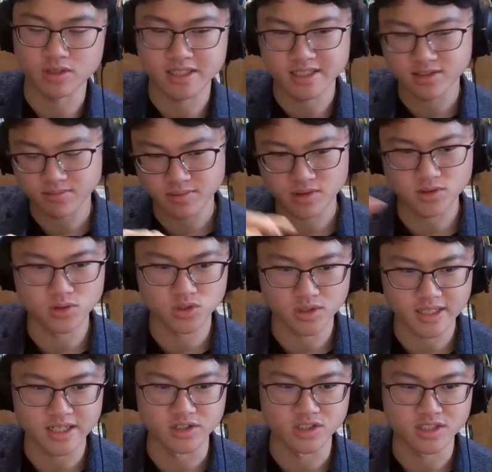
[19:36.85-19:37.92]
and those on the
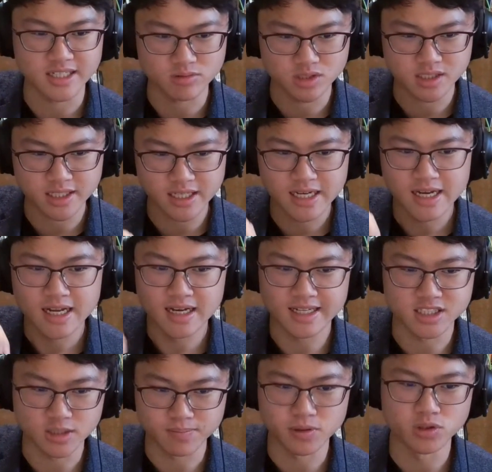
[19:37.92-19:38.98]
other side would say,
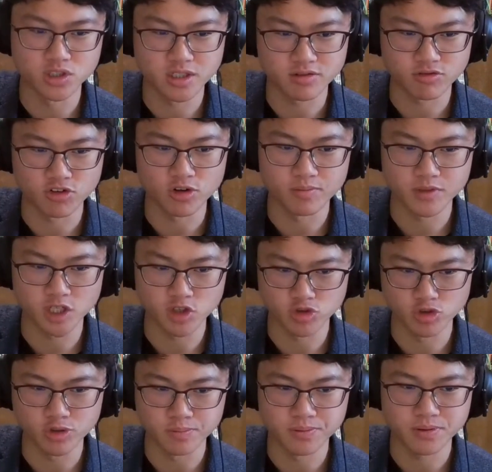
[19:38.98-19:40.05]
let's approach it from the
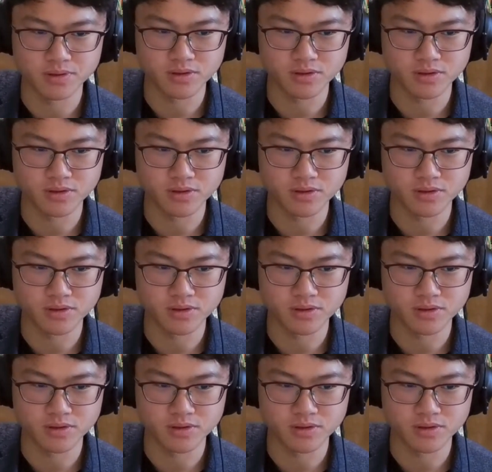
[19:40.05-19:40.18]
group,